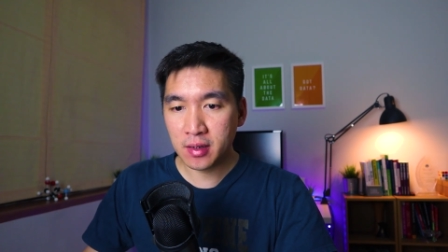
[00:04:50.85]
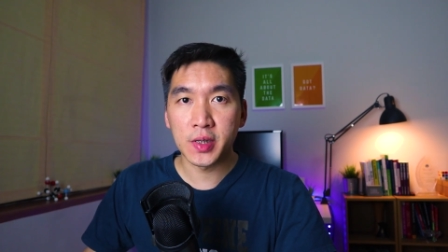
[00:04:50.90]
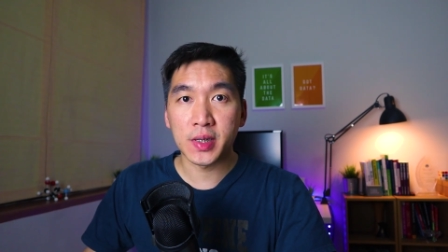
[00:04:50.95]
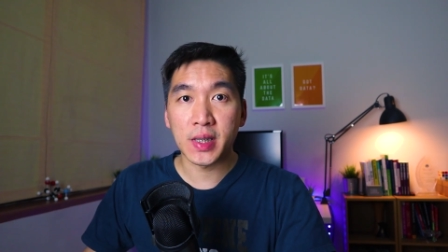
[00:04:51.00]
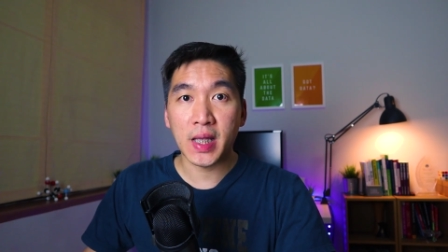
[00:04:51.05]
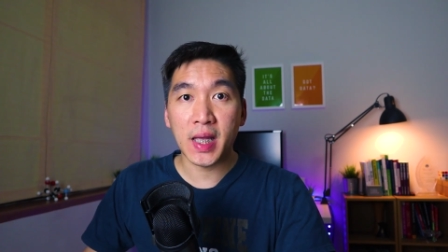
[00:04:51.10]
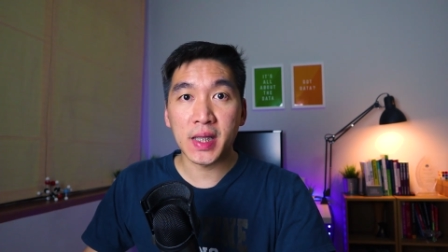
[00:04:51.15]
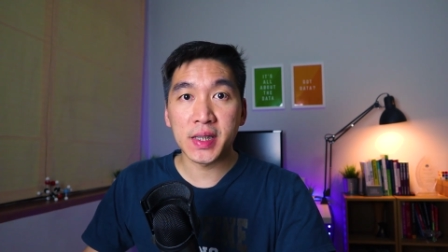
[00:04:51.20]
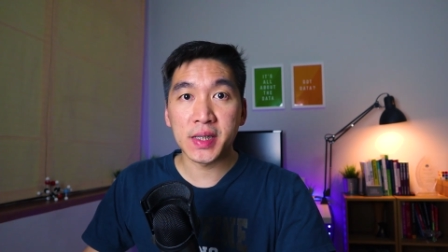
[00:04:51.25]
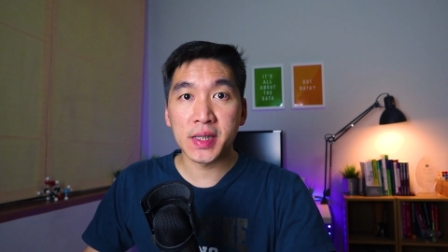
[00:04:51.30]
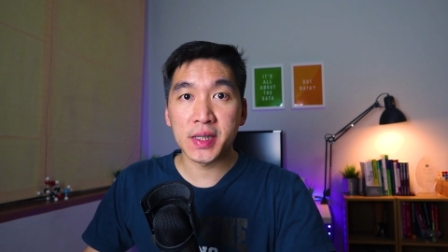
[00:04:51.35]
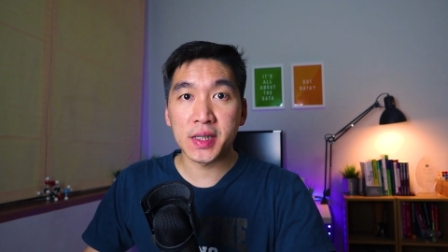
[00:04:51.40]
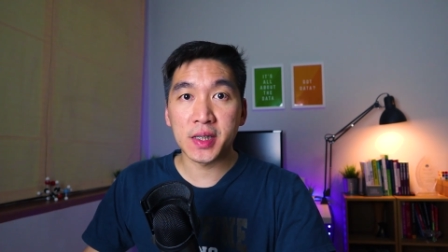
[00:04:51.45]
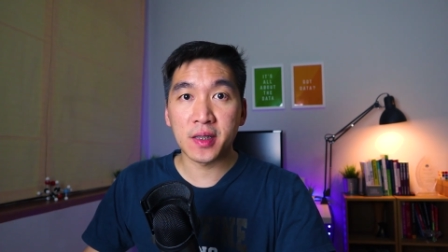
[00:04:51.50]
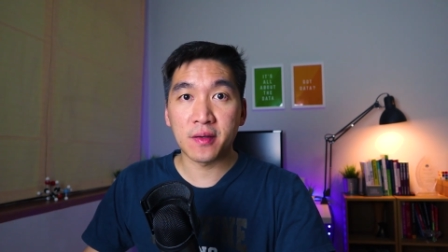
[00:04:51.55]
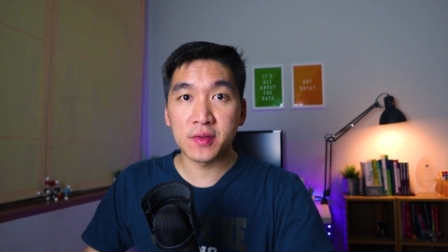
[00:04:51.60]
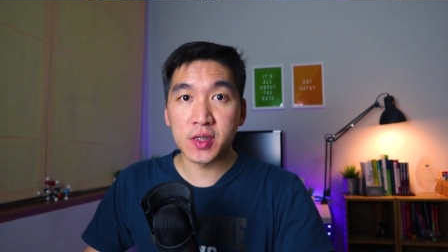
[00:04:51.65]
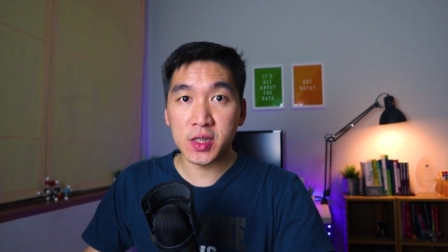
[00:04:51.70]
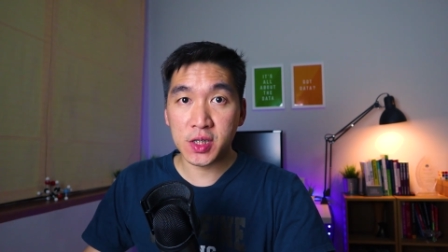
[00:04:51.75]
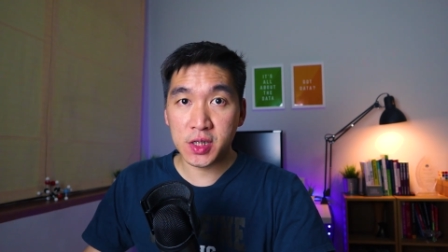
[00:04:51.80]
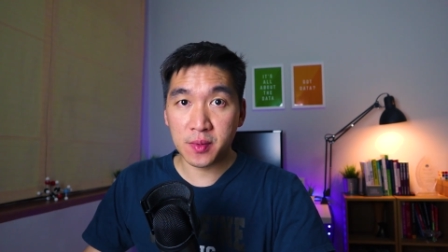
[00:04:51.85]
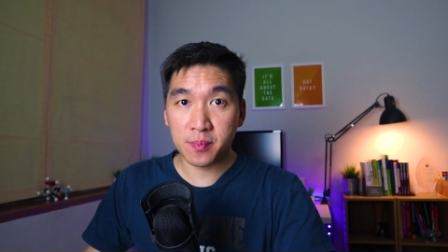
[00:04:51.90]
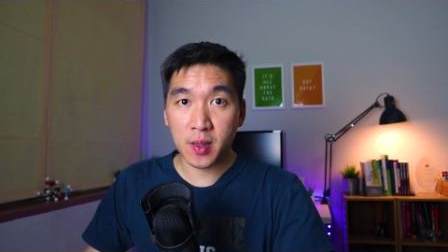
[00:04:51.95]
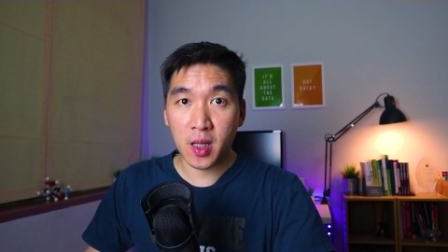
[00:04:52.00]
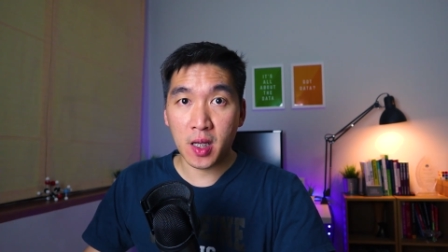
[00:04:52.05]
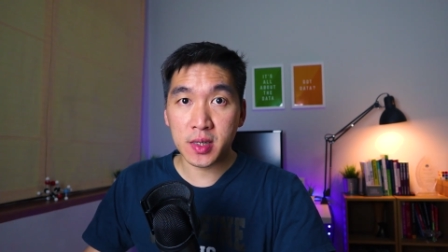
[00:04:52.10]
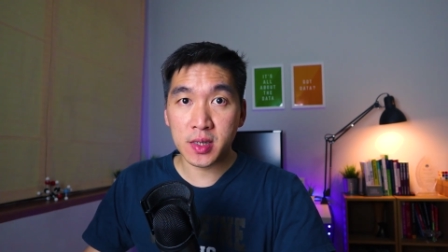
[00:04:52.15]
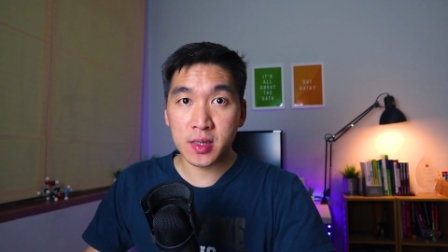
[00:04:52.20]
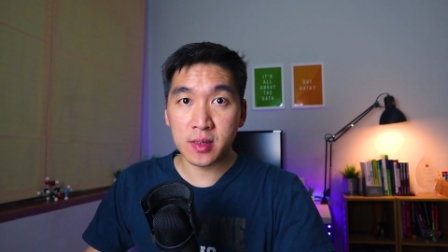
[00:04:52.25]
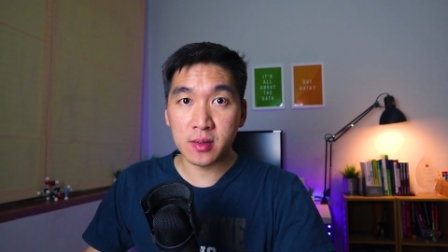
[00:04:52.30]
So the essence of
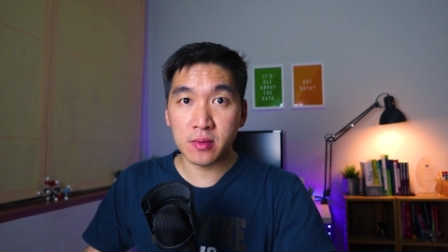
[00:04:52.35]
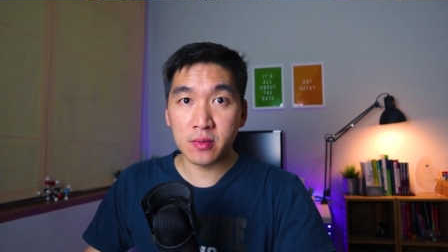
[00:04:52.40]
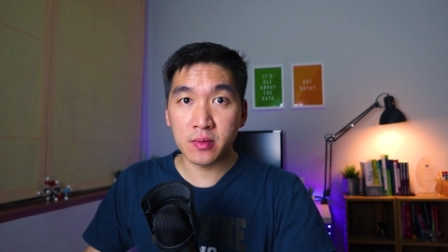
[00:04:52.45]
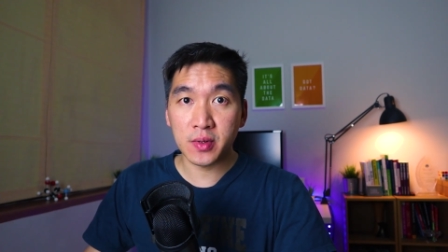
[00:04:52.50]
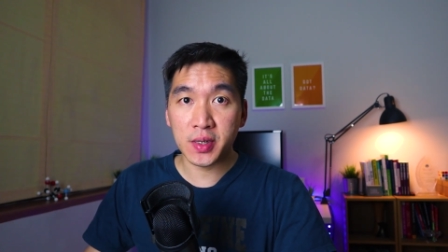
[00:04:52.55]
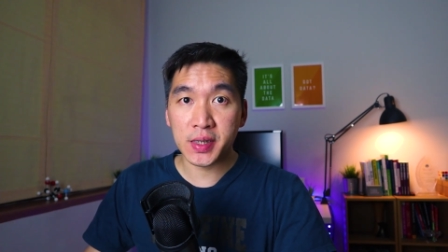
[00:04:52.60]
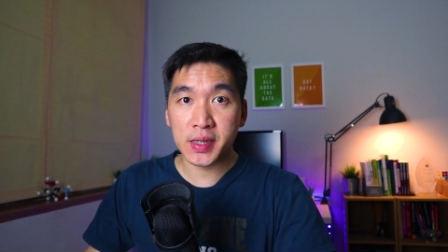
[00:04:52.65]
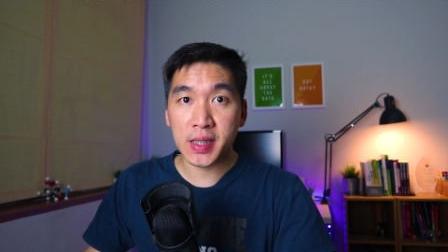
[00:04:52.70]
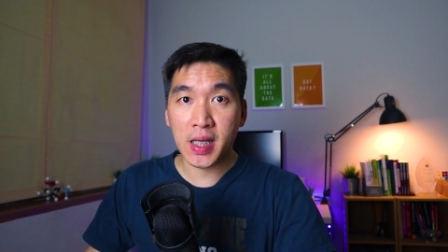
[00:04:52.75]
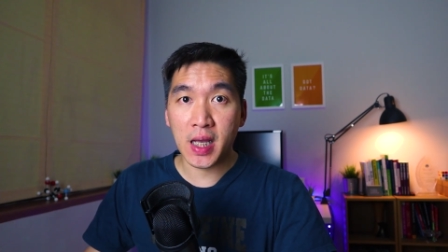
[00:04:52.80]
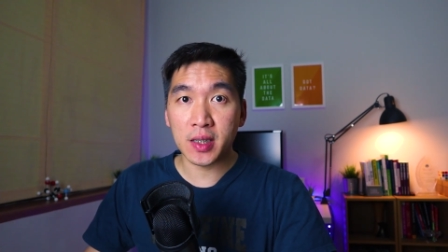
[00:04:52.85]
ggplot2 is